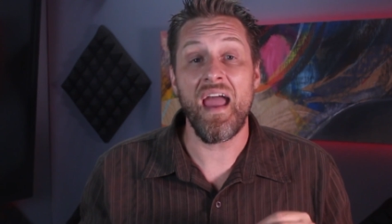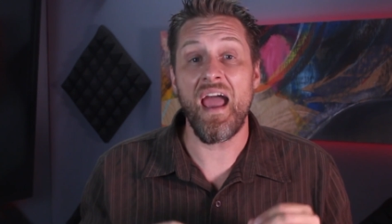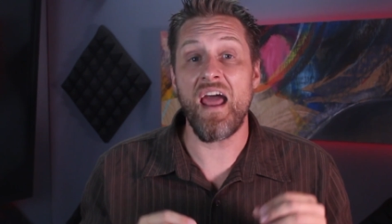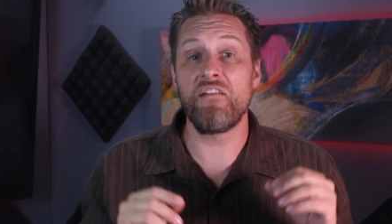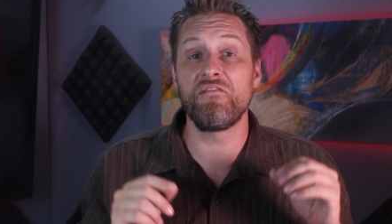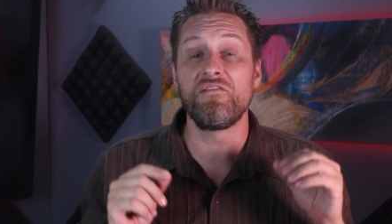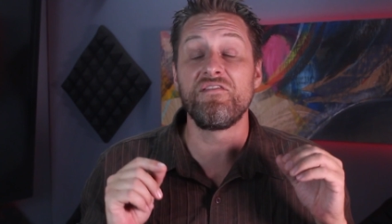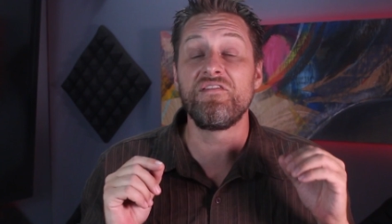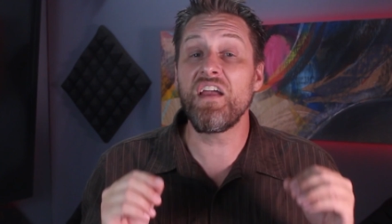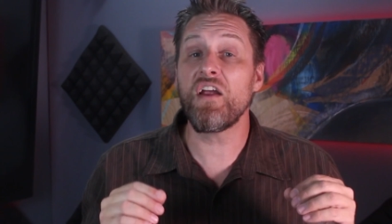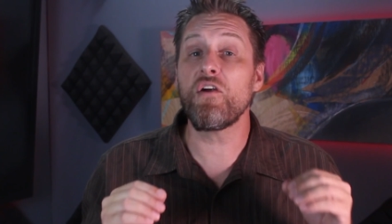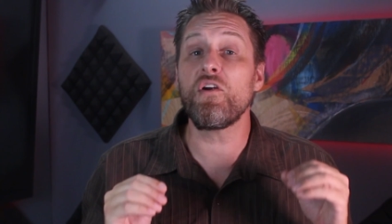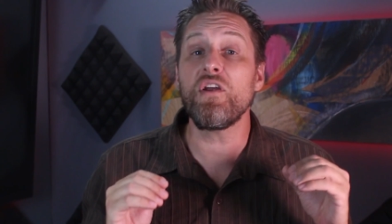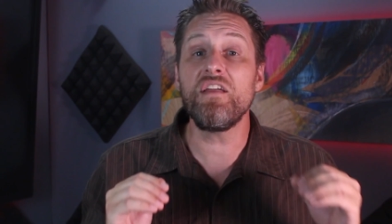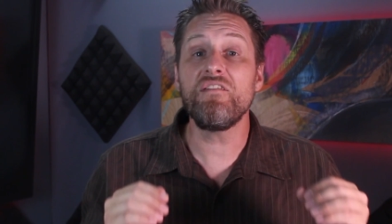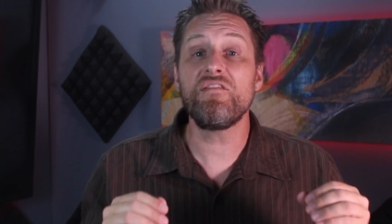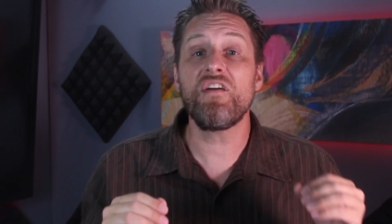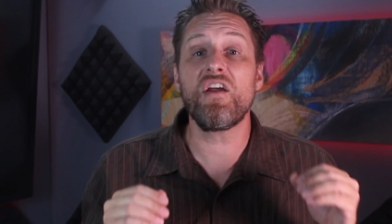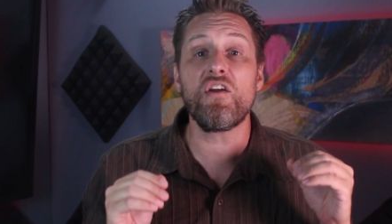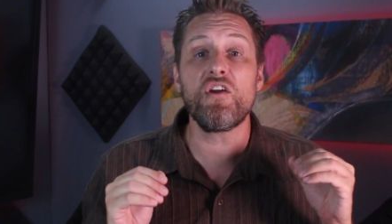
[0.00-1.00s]
And
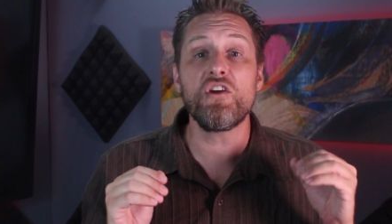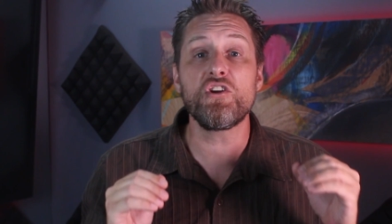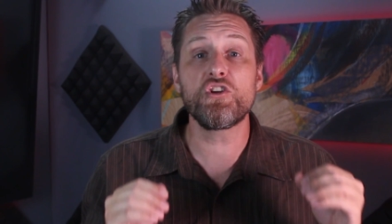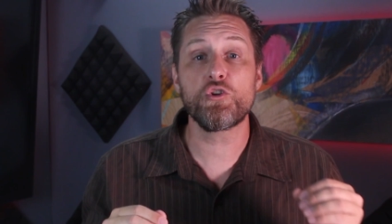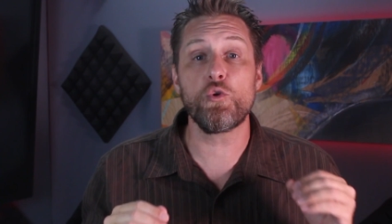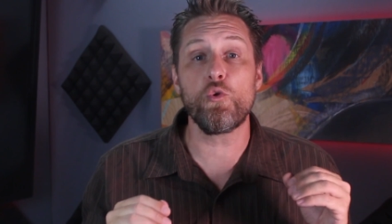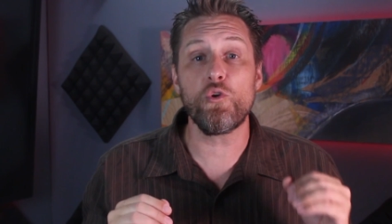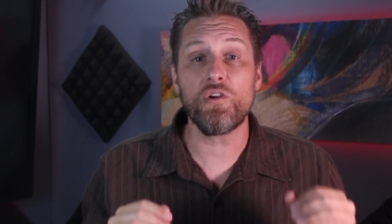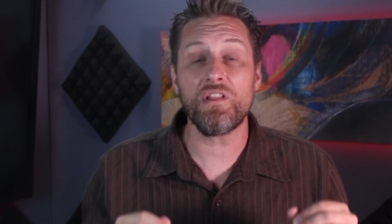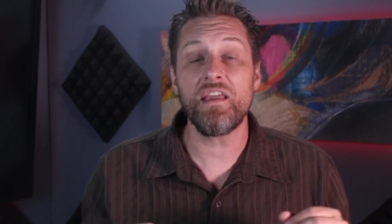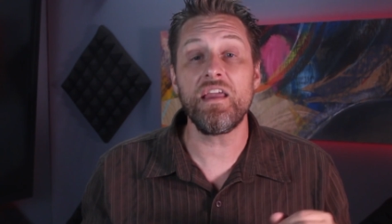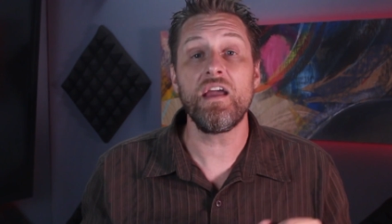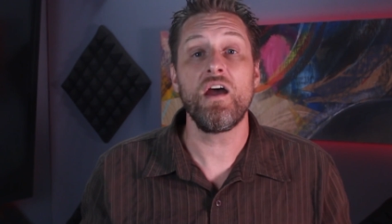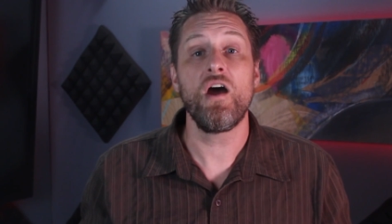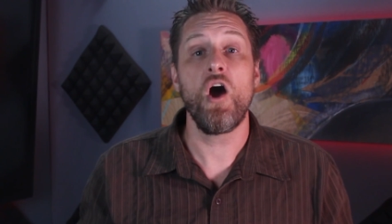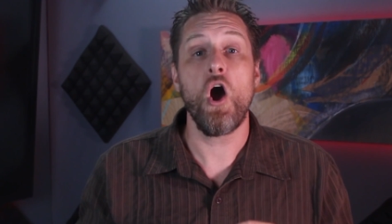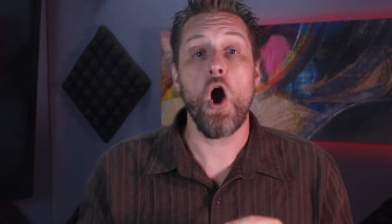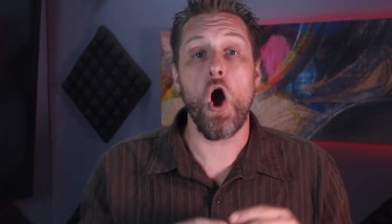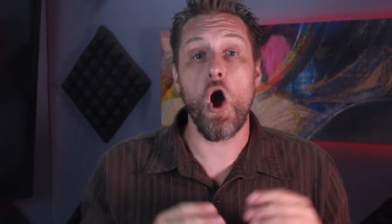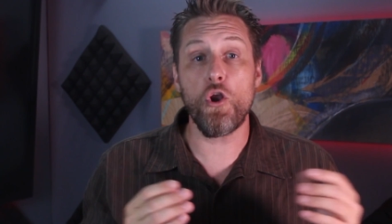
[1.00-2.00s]
very, very shortly,
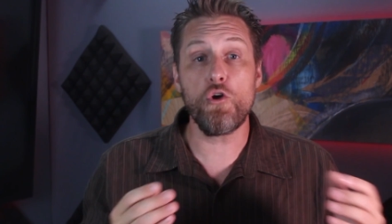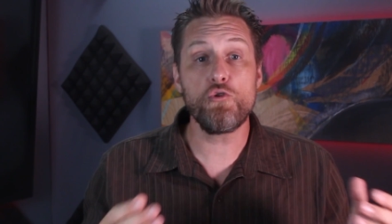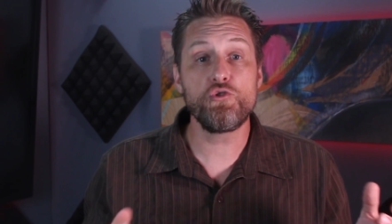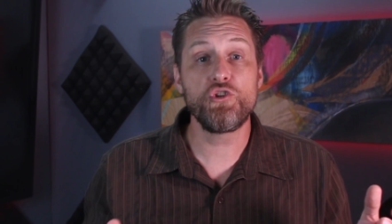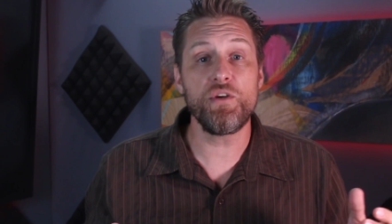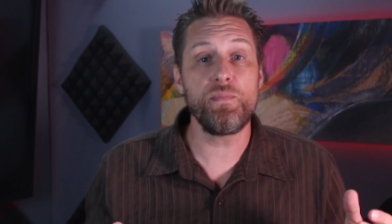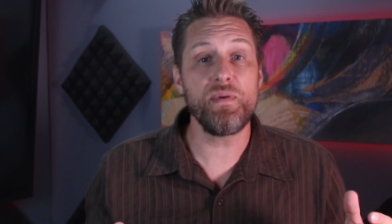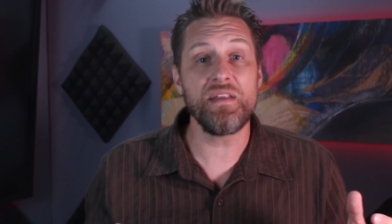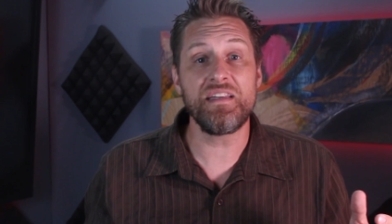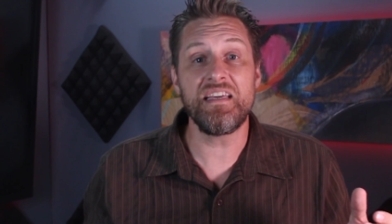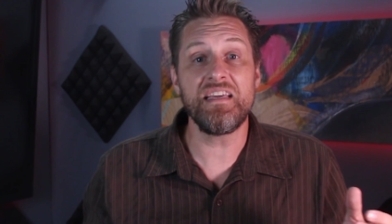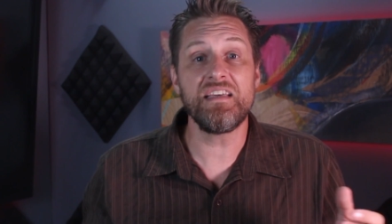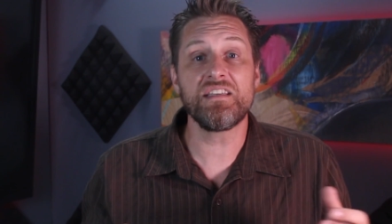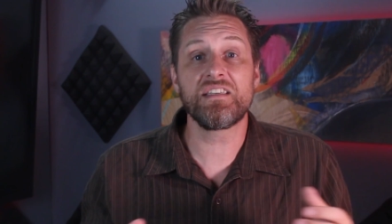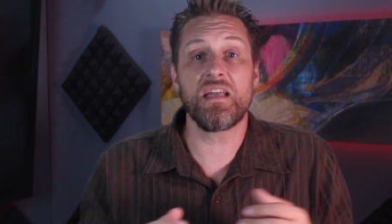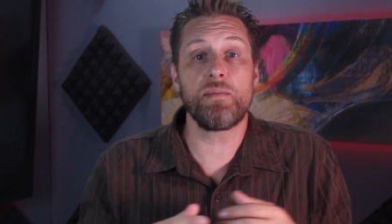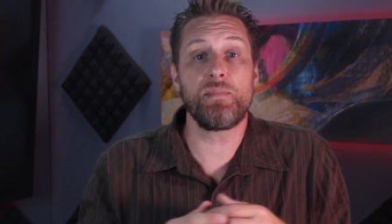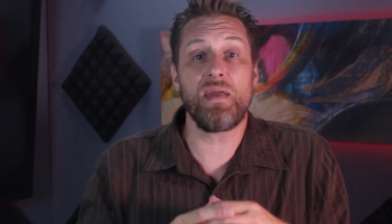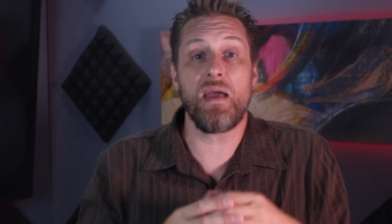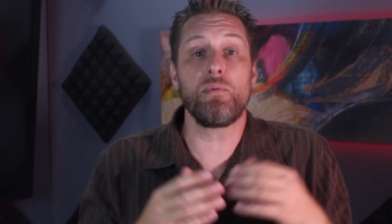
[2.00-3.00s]
AutoGPT is
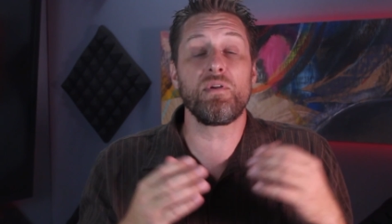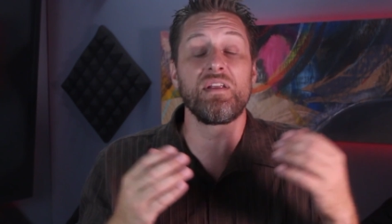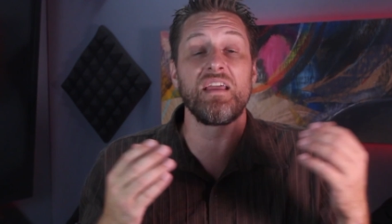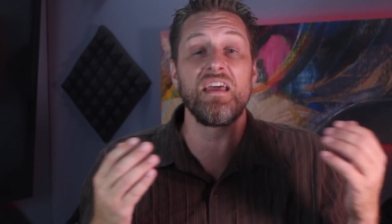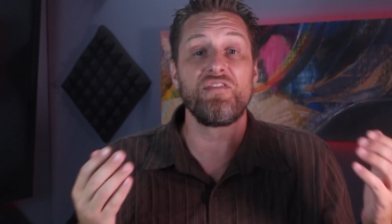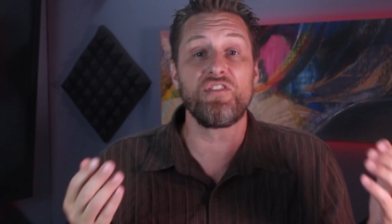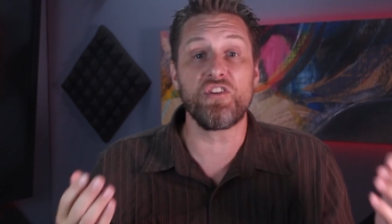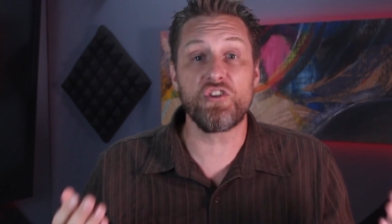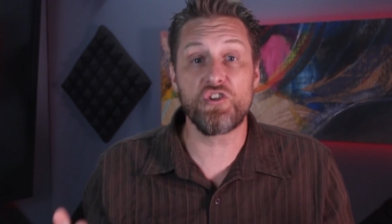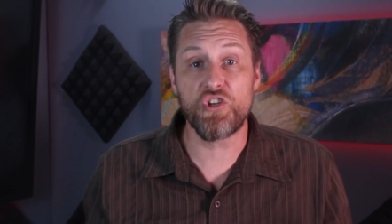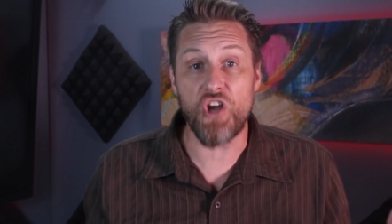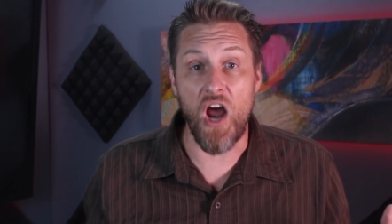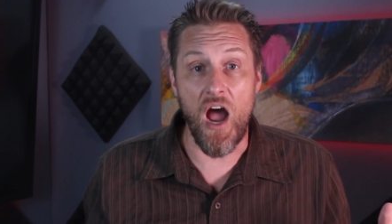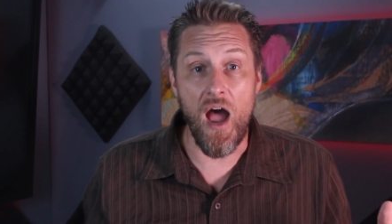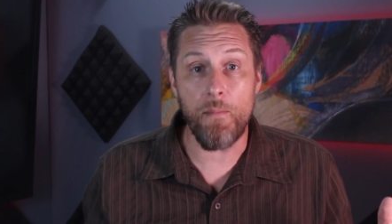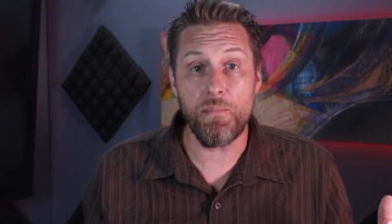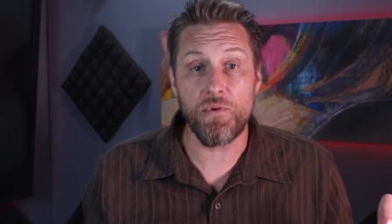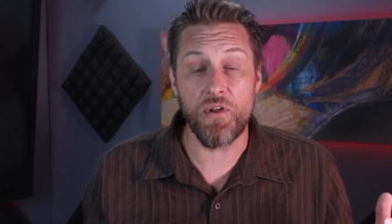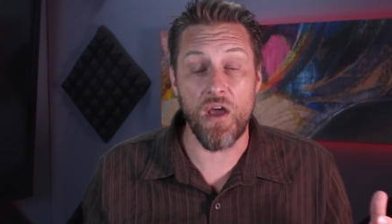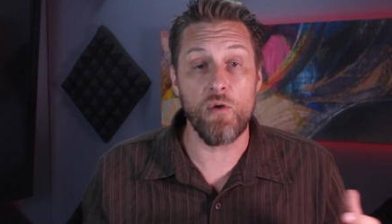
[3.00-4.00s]
going to be able to get the
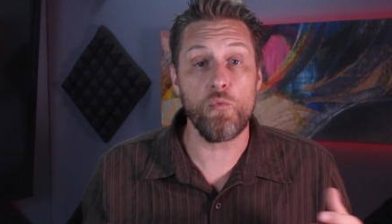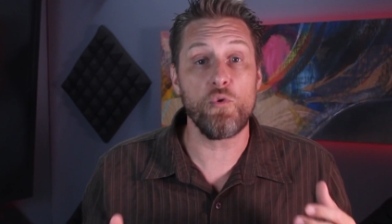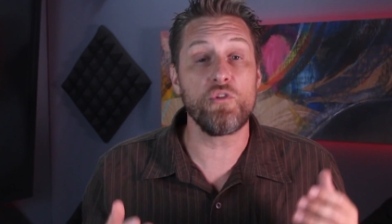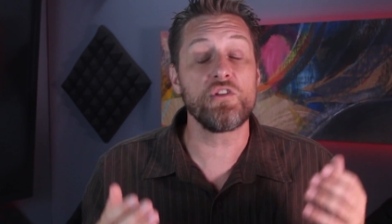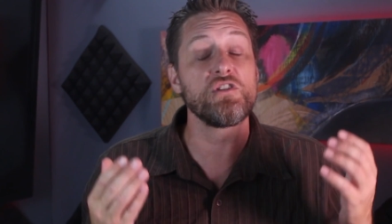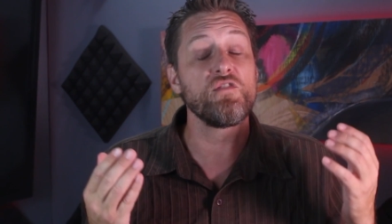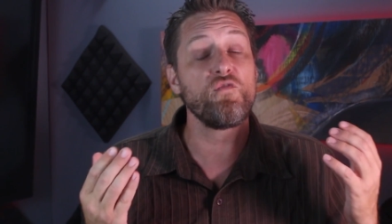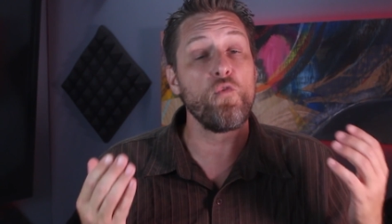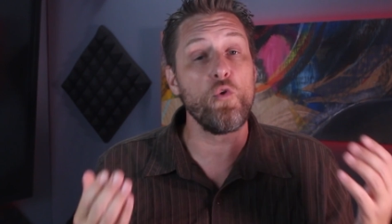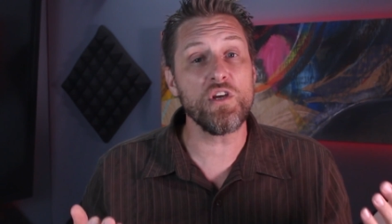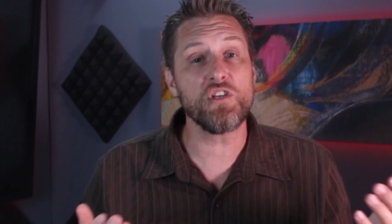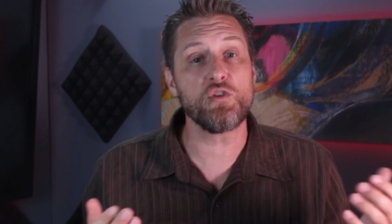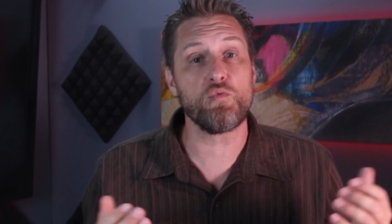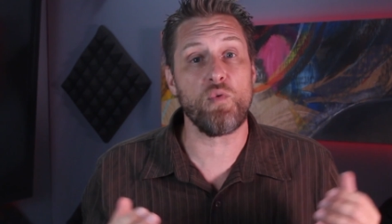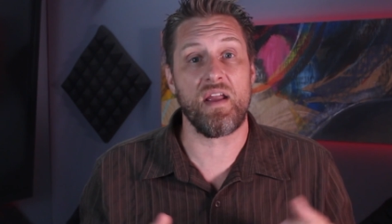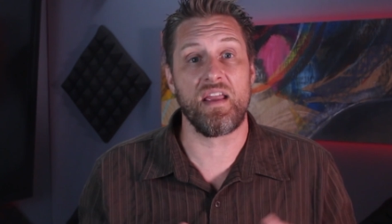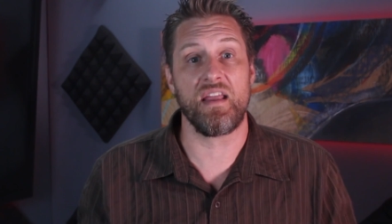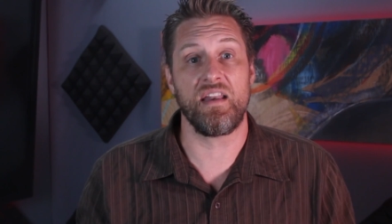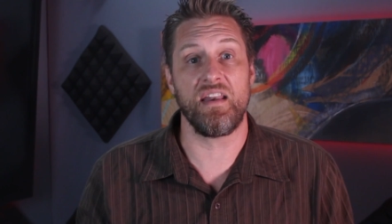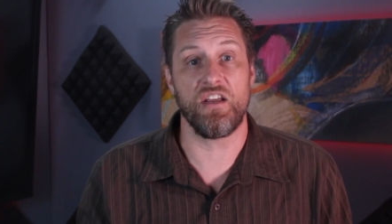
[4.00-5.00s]
job done with its voice
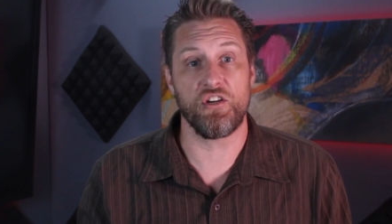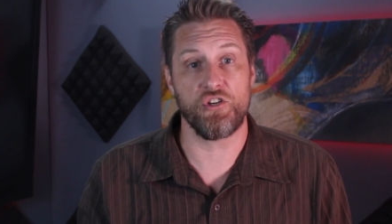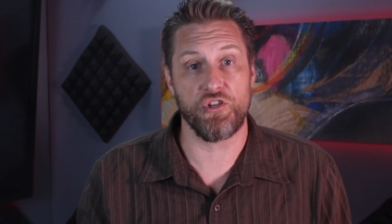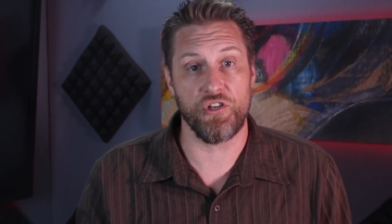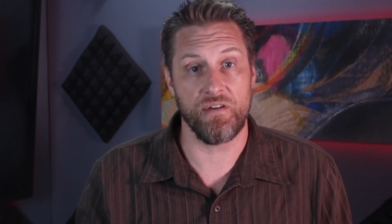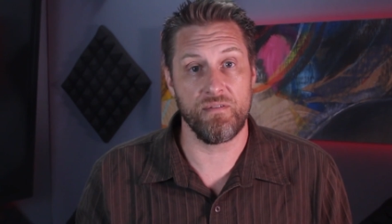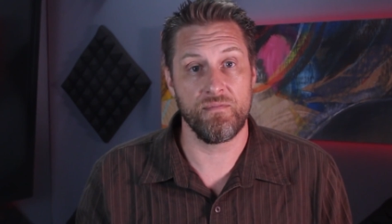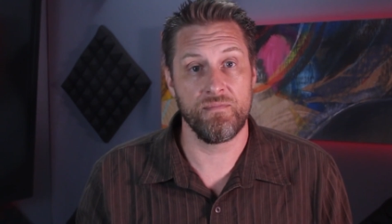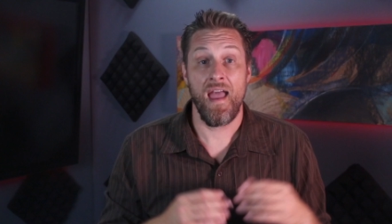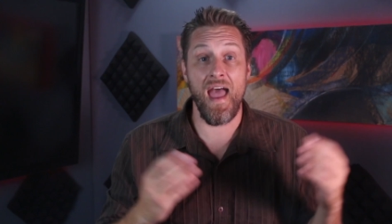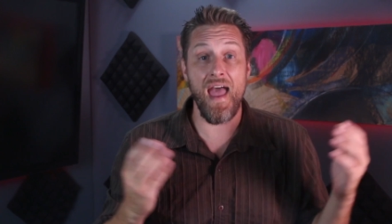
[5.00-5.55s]
recognition.